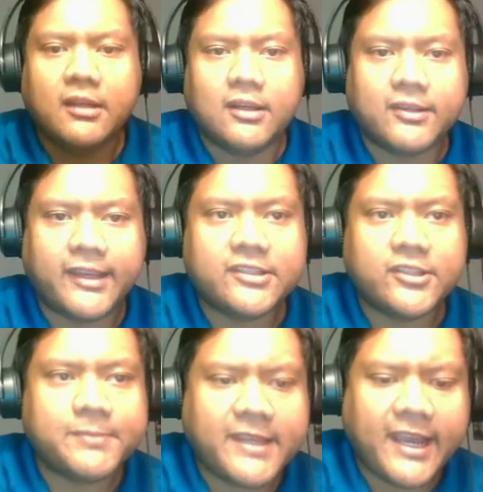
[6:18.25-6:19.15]
Okay,
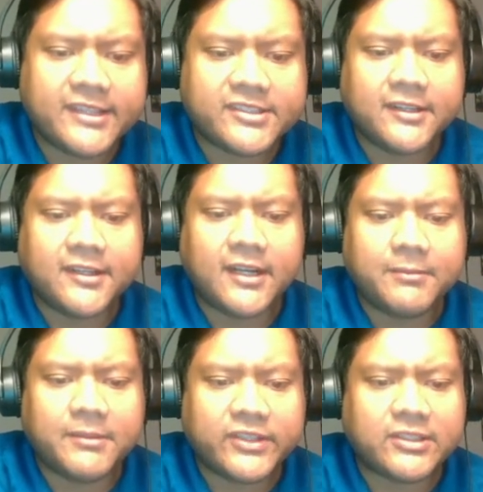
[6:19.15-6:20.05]
excuse me, guys. I'm
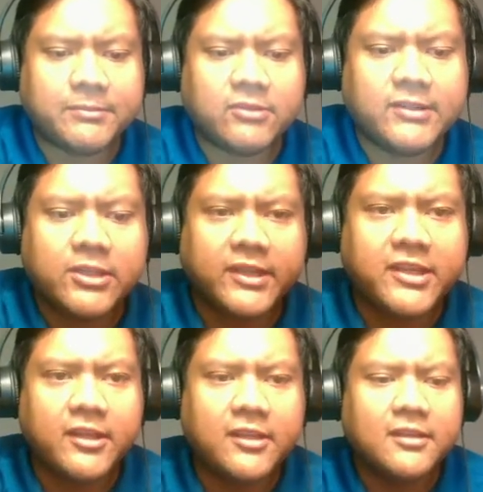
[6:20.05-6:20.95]
gonna fix something really quick
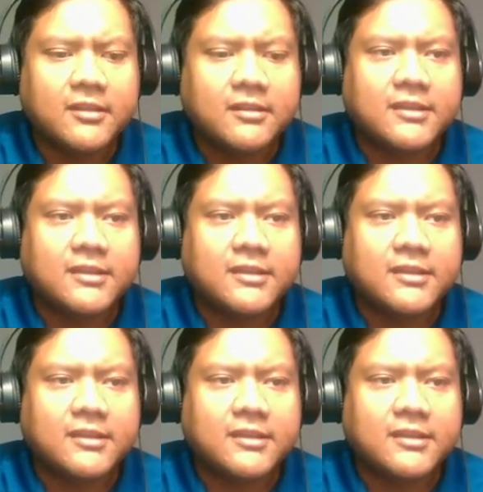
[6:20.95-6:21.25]
here.